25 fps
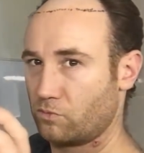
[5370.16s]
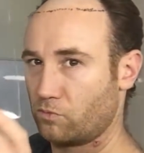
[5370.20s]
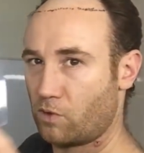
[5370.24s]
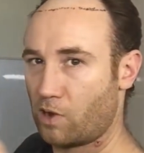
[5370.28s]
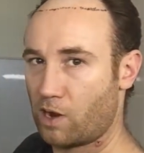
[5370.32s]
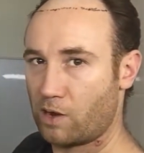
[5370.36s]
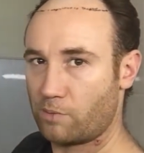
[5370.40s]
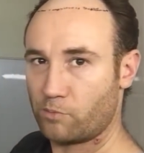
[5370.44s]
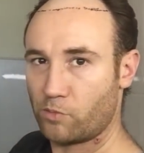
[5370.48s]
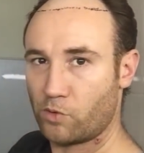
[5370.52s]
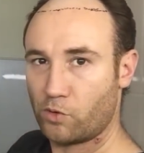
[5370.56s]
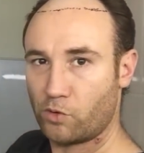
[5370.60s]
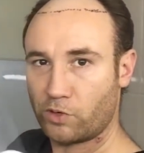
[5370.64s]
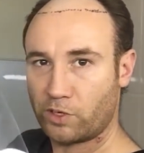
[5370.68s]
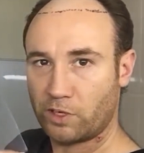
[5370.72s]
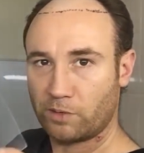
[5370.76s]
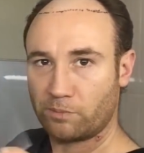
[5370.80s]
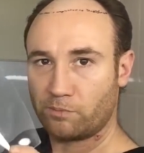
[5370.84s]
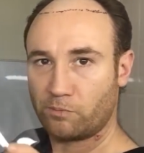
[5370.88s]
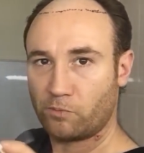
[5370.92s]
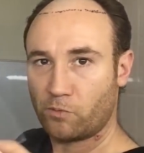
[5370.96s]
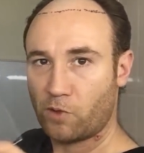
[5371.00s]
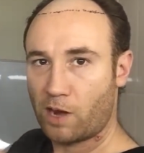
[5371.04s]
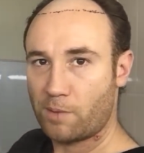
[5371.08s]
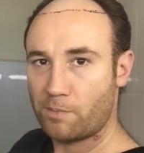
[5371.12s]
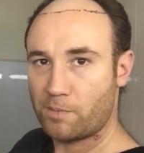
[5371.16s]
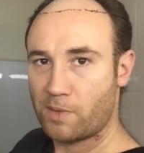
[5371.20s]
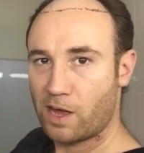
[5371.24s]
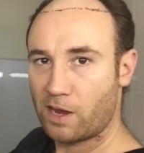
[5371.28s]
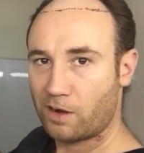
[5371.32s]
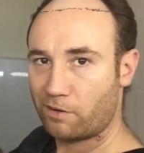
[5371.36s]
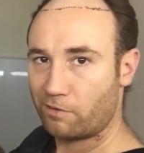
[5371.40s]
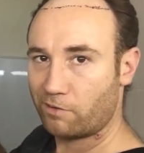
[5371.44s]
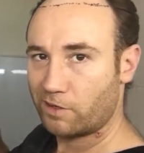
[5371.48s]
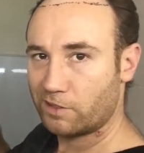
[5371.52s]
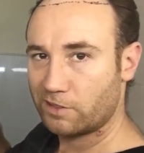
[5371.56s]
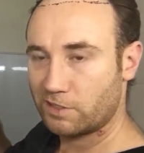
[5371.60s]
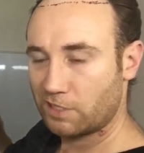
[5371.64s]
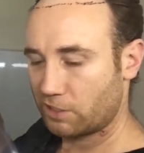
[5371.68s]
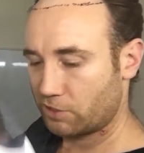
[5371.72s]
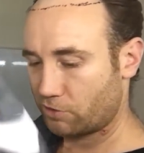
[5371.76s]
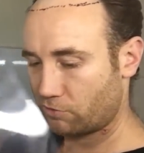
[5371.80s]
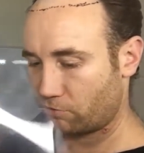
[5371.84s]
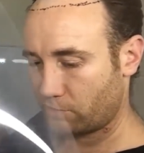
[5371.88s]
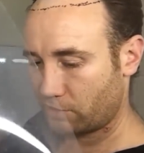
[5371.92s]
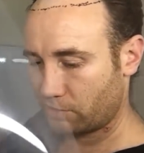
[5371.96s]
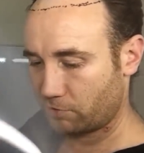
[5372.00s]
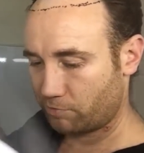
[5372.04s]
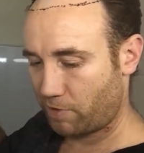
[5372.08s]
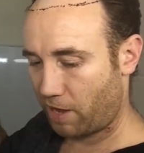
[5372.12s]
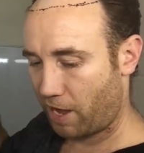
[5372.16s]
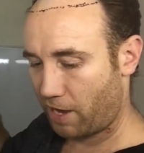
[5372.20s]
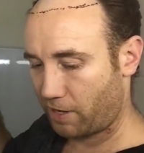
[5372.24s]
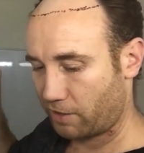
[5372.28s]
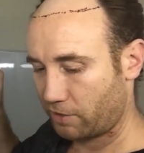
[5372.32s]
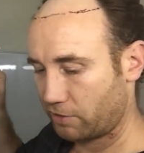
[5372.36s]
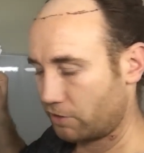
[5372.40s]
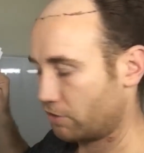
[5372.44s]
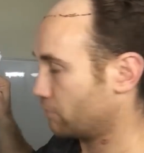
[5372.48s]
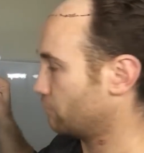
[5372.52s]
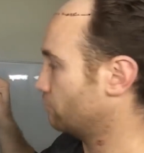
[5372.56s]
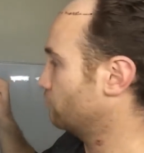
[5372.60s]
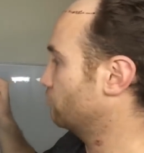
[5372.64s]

white marker accessories package.